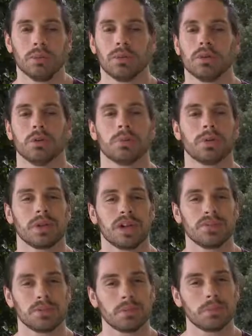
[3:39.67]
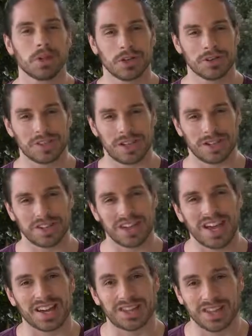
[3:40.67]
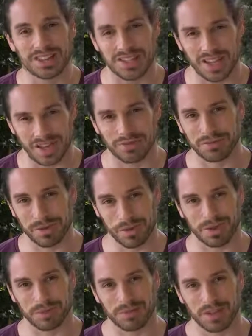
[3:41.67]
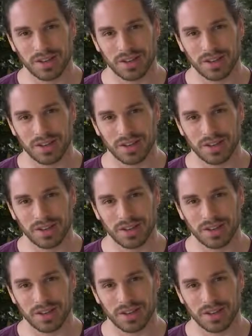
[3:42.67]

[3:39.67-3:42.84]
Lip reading: Put your playful personality out there to everyone,